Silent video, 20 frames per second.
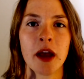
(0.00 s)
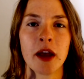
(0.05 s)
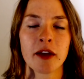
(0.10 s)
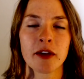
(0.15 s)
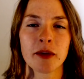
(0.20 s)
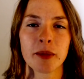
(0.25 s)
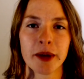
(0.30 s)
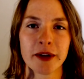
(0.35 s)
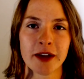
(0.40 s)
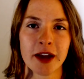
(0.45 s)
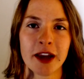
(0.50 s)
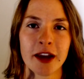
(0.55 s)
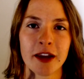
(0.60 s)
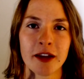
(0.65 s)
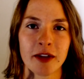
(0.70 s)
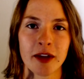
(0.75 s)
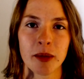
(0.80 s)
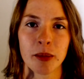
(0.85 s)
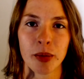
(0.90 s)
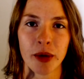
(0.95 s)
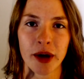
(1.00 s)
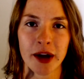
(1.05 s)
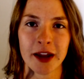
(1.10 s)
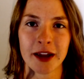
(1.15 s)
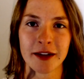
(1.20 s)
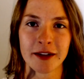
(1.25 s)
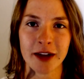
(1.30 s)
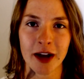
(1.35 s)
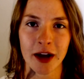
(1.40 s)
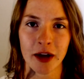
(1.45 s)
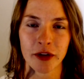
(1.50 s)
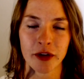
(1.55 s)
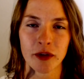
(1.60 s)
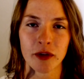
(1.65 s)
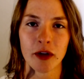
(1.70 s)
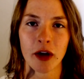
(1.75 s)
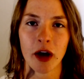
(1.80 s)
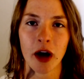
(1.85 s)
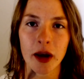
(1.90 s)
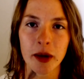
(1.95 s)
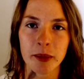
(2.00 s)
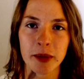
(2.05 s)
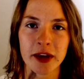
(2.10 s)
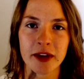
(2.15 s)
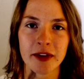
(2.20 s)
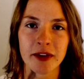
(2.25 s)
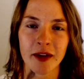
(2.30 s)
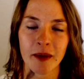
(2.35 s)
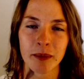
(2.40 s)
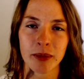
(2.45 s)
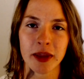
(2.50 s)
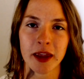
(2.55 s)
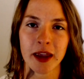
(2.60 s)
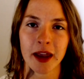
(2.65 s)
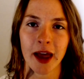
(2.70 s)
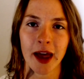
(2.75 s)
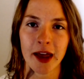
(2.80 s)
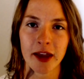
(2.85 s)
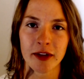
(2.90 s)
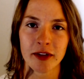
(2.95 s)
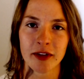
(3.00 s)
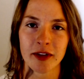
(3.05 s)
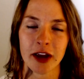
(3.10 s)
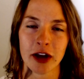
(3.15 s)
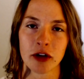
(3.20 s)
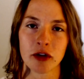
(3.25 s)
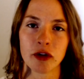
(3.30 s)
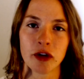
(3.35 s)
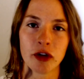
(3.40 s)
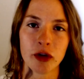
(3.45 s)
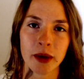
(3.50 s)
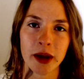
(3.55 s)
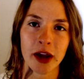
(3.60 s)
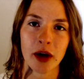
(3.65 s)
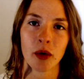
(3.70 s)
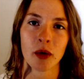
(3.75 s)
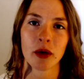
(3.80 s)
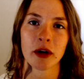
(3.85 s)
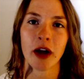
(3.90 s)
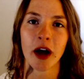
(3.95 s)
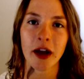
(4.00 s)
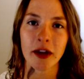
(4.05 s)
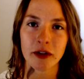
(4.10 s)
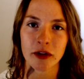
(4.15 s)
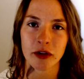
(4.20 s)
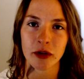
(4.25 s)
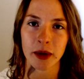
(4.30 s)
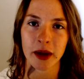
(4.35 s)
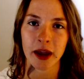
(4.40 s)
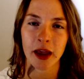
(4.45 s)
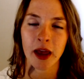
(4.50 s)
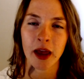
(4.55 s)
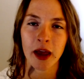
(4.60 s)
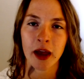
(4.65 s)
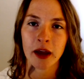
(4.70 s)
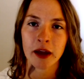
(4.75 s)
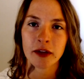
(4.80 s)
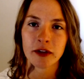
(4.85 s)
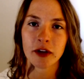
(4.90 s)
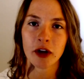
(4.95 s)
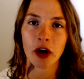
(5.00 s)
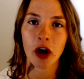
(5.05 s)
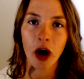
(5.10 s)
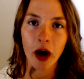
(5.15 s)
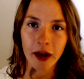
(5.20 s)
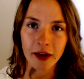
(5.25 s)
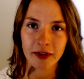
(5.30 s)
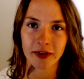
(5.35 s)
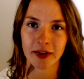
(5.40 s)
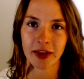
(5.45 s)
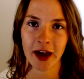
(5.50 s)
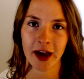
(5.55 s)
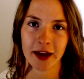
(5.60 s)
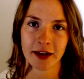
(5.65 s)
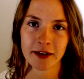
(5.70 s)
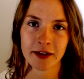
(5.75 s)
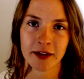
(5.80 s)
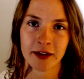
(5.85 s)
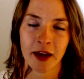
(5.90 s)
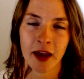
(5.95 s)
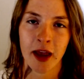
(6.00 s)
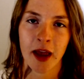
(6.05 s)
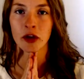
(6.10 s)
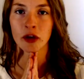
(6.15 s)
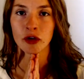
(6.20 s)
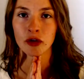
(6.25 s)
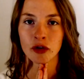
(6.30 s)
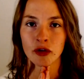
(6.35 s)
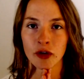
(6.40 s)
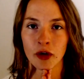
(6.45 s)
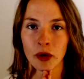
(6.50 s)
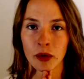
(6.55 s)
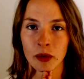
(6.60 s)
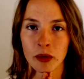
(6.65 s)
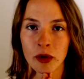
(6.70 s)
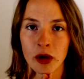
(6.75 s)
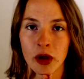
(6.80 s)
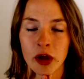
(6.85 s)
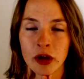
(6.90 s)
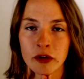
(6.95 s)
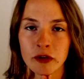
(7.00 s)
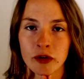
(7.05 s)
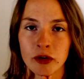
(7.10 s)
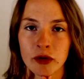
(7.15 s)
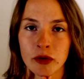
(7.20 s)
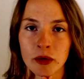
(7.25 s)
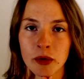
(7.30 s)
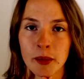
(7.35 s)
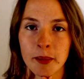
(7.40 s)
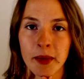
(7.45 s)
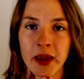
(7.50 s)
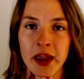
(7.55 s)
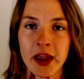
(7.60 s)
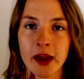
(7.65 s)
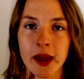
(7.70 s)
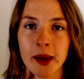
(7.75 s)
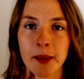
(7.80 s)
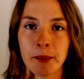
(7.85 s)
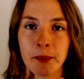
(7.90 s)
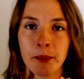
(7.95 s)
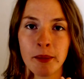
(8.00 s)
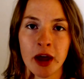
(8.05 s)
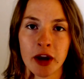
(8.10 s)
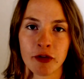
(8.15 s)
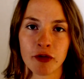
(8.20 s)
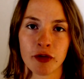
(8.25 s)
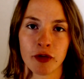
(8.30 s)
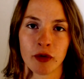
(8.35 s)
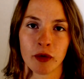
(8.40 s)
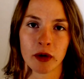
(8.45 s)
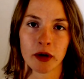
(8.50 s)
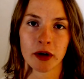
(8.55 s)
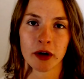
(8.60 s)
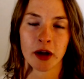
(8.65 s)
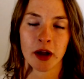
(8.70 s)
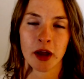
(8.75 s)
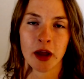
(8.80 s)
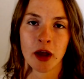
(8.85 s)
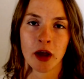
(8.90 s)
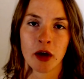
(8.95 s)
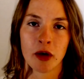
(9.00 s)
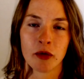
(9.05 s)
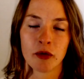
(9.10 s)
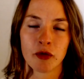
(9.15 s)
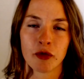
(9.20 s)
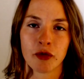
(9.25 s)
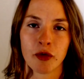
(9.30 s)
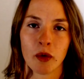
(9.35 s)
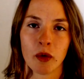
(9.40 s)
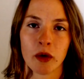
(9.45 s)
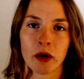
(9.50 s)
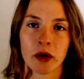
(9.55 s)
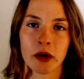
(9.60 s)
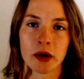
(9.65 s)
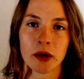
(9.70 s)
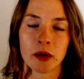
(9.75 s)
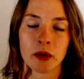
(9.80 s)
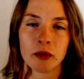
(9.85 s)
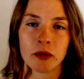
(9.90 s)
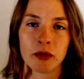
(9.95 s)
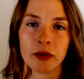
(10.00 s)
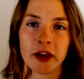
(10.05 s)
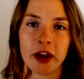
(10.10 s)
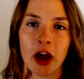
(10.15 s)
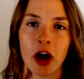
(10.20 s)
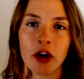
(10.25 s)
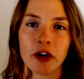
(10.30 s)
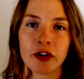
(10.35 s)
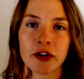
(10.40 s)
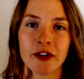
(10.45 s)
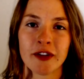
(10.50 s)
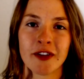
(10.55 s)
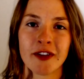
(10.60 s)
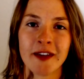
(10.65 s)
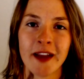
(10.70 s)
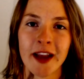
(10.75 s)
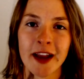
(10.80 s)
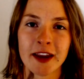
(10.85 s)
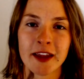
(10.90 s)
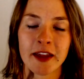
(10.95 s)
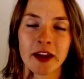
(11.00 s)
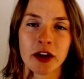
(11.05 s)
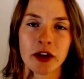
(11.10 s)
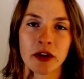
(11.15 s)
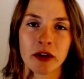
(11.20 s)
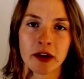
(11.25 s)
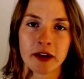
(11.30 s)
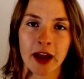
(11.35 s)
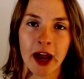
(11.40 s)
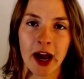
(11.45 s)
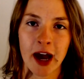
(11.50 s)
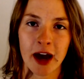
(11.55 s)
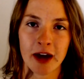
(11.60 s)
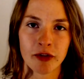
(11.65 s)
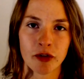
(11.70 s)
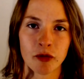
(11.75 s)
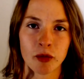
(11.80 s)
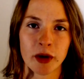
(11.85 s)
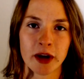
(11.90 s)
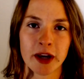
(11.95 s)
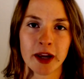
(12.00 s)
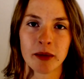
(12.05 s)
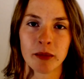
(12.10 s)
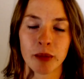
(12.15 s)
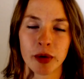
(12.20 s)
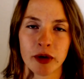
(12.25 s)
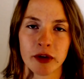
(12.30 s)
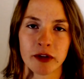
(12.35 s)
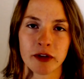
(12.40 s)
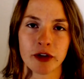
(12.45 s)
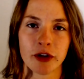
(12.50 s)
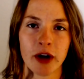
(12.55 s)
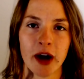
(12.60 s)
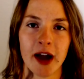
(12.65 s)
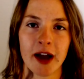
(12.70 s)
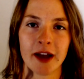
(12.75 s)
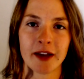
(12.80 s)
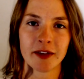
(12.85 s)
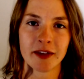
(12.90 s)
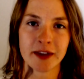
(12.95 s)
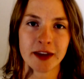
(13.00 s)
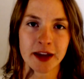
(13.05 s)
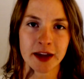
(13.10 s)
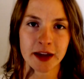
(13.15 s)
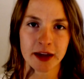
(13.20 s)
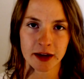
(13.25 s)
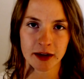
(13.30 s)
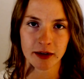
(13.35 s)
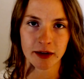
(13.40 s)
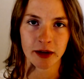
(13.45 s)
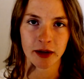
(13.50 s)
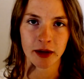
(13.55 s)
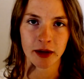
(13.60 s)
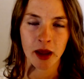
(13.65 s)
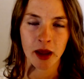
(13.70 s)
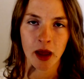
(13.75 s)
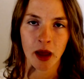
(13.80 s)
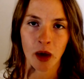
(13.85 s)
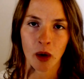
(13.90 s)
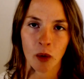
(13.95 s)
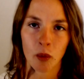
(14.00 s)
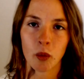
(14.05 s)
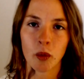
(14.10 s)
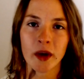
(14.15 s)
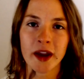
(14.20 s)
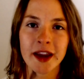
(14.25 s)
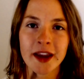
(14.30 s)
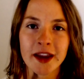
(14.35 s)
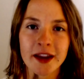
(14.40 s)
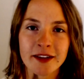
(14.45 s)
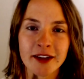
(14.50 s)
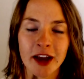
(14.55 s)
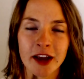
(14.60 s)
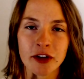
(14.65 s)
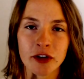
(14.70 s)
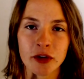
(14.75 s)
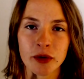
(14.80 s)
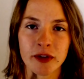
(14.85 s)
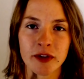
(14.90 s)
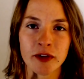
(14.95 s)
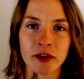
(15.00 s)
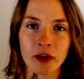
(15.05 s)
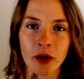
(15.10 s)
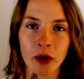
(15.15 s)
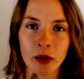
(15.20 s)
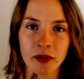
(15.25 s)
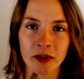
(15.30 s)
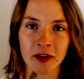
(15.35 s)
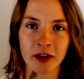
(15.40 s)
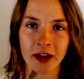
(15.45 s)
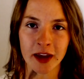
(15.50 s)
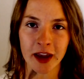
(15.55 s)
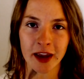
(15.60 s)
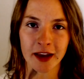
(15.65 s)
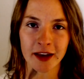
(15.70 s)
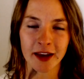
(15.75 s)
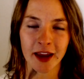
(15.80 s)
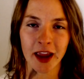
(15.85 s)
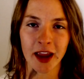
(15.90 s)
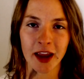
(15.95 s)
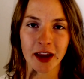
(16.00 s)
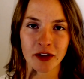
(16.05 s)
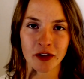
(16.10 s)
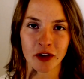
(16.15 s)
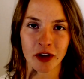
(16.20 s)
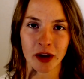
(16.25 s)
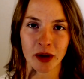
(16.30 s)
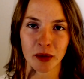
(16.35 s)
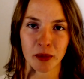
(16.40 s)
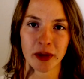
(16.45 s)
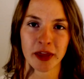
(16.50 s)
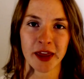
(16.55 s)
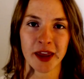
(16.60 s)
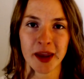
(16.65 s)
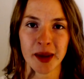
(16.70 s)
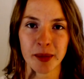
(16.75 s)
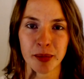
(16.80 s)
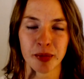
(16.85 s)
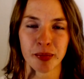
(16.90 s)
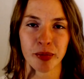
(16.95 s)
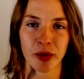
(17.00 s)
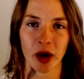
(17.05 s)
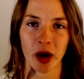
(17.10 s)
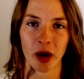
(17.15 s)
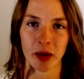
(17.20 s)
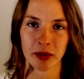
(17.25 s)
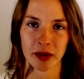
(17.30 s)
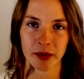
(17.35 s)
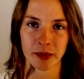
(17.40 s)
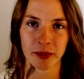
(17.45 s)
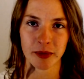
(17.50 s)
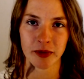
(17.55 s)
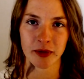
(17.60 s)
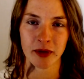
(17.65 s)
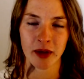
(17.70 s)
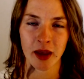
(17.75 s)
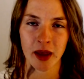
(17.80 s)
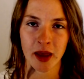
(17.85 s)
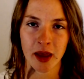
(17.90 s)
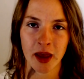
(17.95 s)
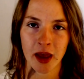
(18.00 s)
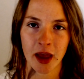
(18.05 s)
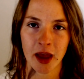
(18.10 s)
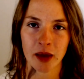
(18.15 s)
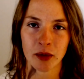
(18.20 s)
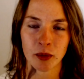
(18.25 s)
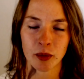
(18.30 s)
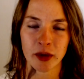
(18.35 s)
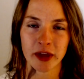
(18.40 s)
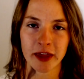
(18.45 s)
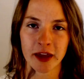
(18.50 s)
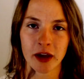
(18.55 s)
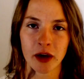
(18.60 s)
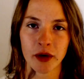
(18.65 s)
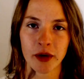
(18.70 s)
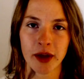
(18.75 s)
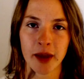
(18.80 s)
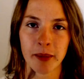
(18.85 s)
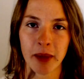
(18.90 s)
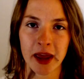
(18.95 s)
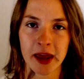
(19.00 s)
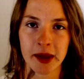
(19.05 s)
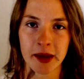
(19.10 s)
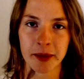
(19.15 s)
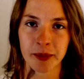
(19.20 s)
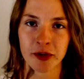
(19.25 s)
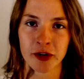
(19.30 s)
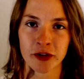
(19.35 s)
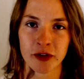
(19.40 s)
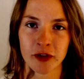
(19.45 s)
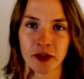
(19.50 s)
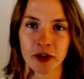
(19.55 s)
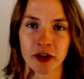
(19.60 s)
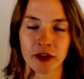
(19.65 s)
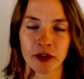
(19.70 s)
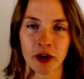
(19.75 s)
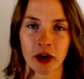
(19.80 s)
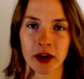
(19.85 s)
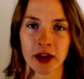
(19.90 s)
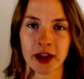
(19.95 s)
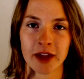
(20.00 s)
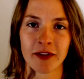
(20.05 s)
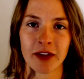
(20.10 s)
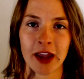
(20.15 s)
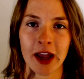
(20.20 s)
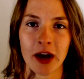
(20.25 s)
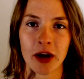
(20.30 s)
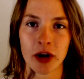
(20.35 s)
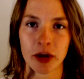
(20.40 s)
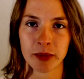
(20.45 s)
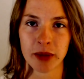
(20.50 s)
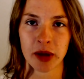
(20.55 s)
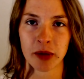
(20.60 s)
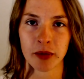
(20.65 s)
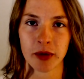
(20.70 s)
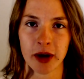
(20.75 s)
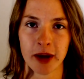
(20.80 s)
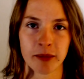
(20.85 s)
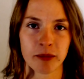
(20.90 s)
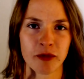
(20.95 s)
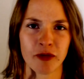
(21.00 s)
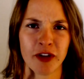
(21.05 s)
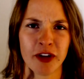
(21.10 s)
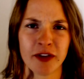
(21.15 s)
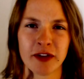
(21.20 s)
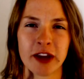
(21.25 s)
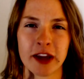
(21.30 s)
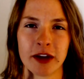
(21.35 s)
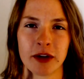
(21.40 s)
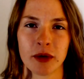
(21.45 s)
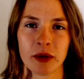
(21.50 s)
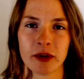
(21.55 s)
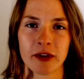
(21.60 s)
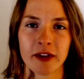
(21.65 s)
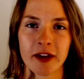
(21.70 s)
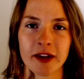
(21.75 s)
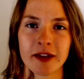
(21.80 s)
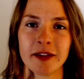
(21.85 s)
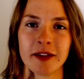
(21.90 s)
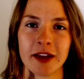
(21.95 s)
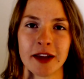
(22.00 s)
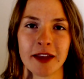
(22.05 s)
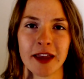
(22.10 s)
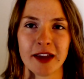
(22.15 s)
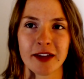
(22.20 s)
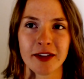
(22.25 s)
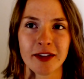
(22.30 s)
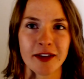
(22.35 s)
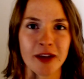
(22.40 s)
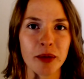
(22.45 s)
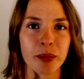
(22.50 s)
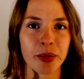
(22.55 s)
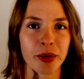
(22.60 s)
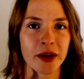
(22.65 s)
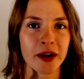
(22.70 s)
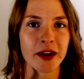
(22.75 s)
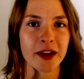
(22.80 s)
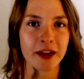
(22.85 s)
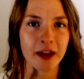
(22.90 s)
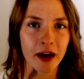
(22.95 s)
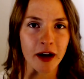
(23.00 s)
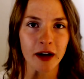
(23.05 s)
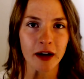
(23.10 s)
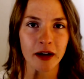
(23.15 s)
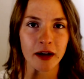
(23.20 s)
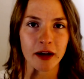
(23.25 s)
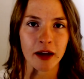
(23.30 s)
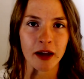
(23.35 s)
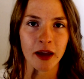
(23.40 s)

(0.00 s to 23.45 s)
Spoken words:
spontaneously breaking down. There's got to be something else that you're doing or not doing to cause that. So, to make a metaphor for the understanding that you need to have of what inputs your eyes need, we tend to associate aging with hip problems. And we think, oh yeah, my hips are just going to start giving out on me when I'm 50 or 60, like still pretty young.